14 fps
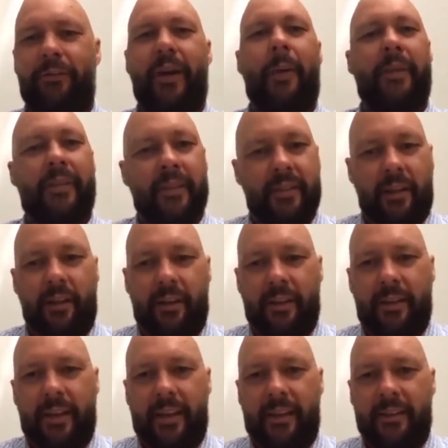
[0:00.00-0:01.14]
I mean, there's a lot of
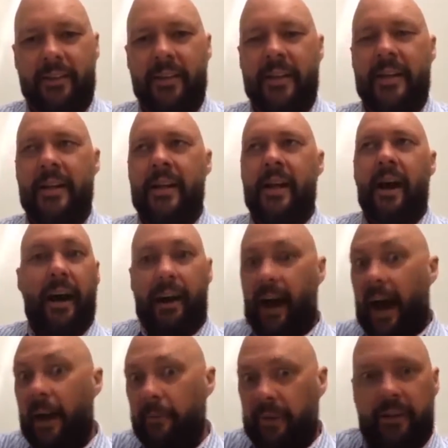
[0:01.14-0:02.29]
things.
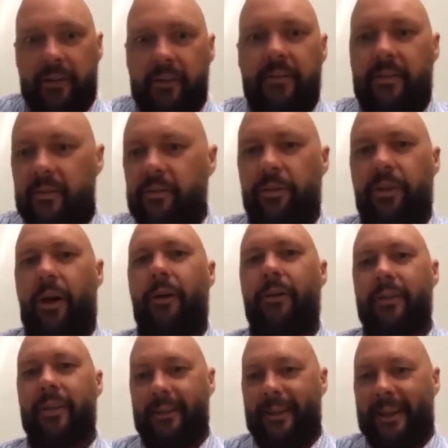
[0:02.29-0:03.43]
I read through the whole
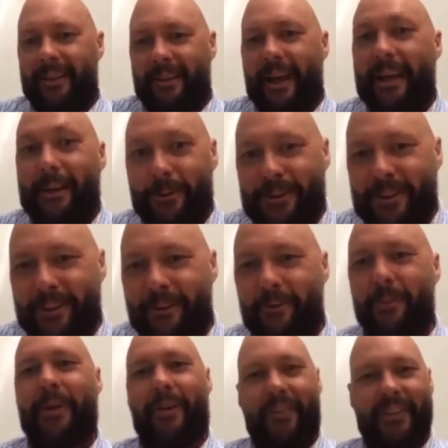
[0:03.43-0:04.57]
thing like it was a novel,
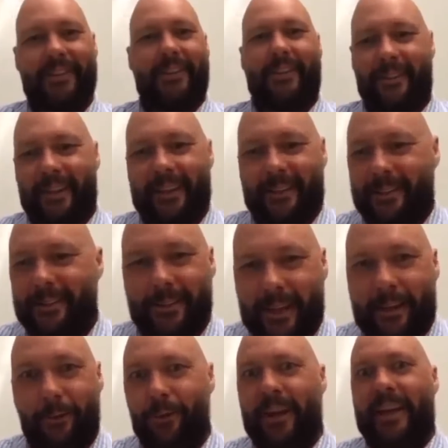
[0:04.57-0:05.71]
but obviously it's
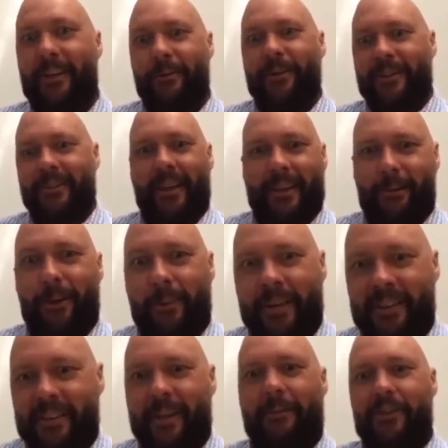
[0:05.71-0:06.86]
like all I do is like
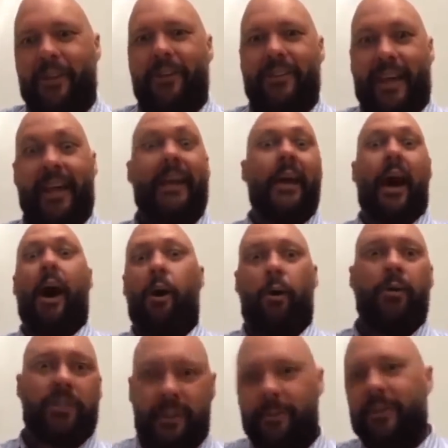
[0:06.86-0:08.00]
automate stuff. So I was like, oh,
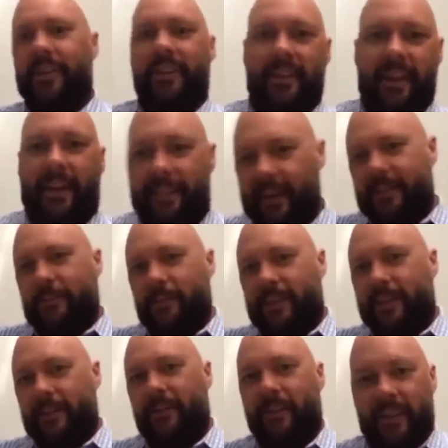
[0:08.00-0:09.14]
awesome, you did that. That's
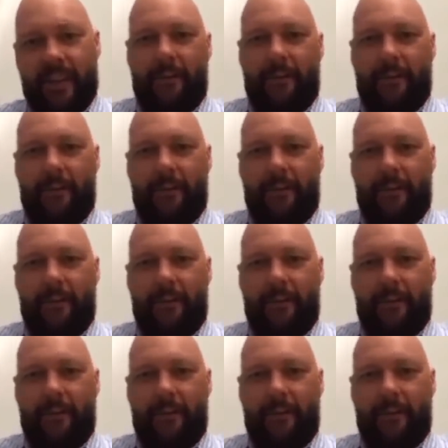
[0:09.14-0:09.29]
really cool.